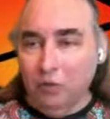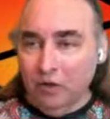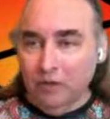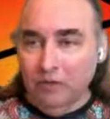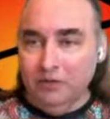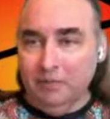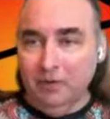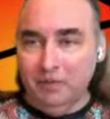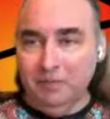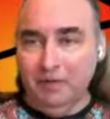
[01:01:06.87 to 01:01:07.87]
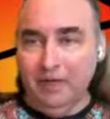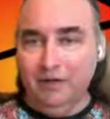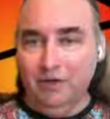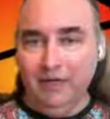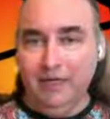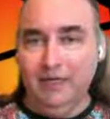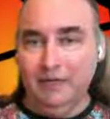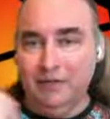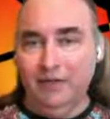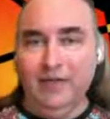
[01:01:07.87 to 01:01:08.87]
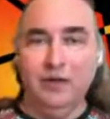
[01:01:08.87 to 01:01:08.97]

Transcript: workload as a part supplier that connects to that